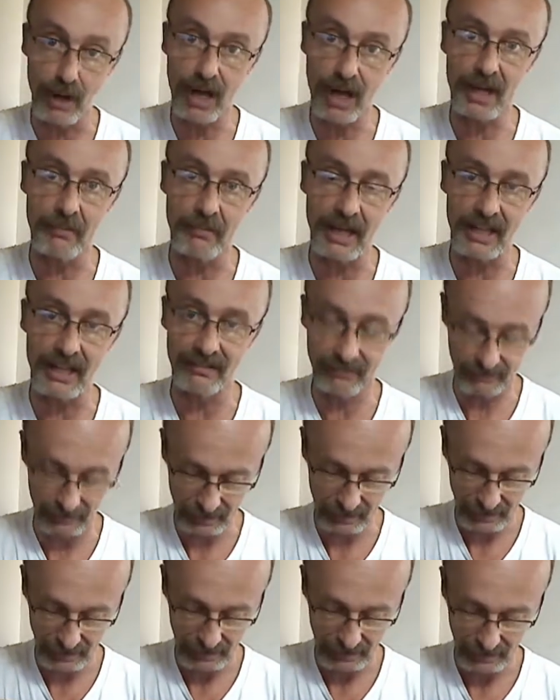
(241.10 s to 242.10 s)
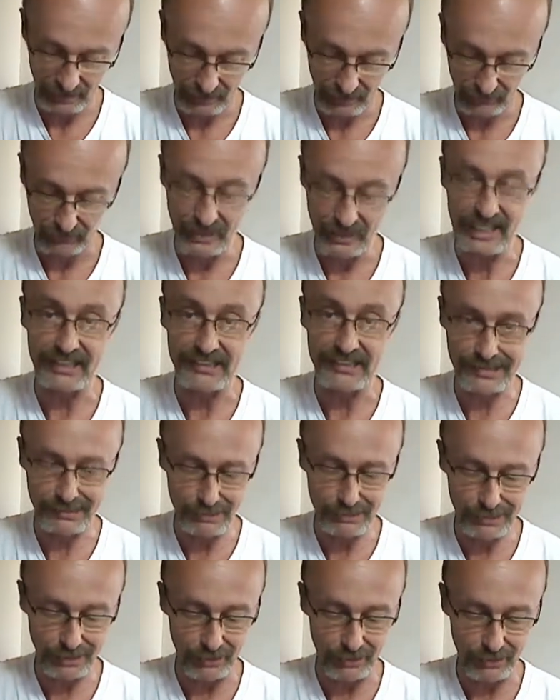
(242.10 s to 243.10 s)
bottom end feeds
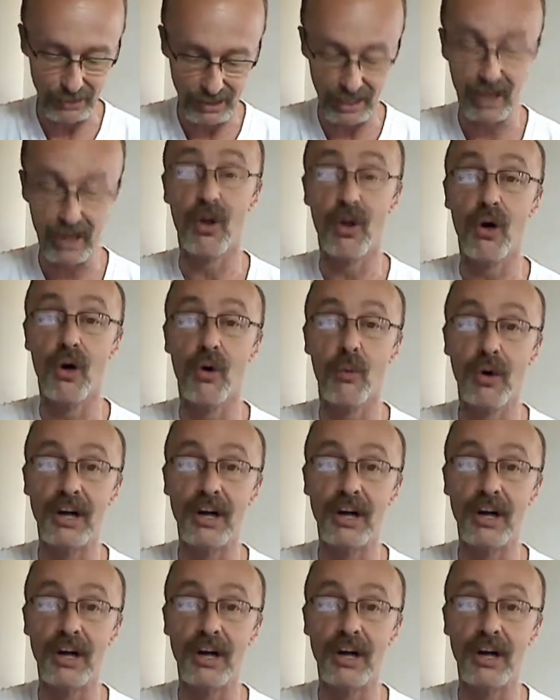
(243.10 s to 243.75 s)
through the coil.